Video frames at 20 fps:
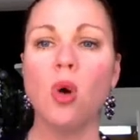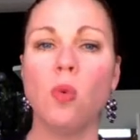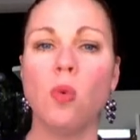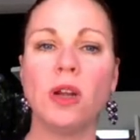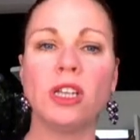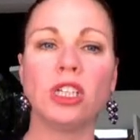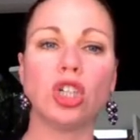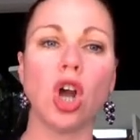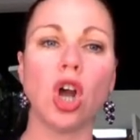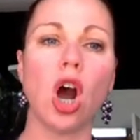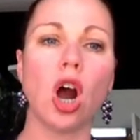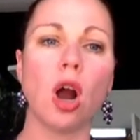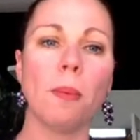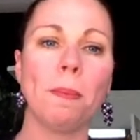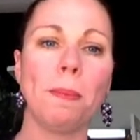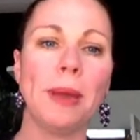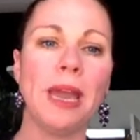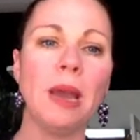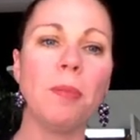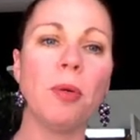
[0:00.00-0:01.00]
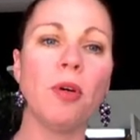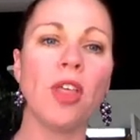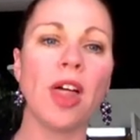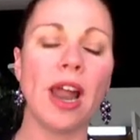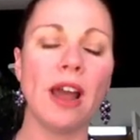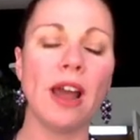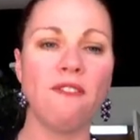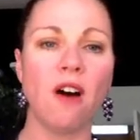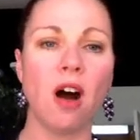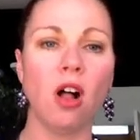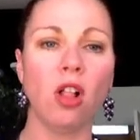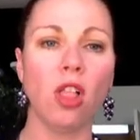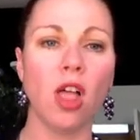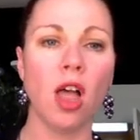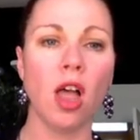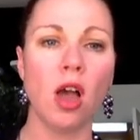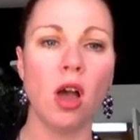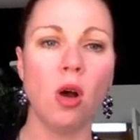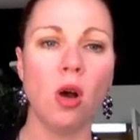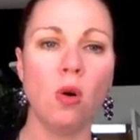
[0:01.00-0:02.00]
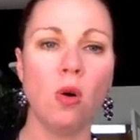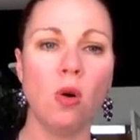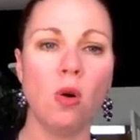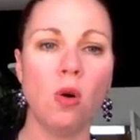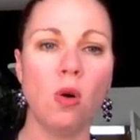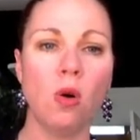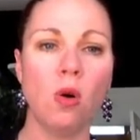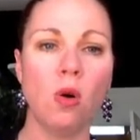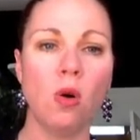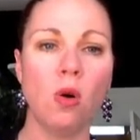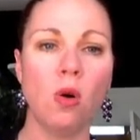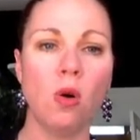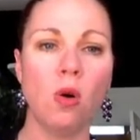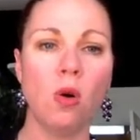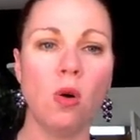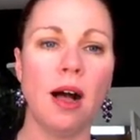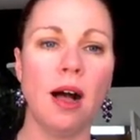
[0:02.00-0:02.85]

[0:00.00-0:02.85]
which are people that I follow that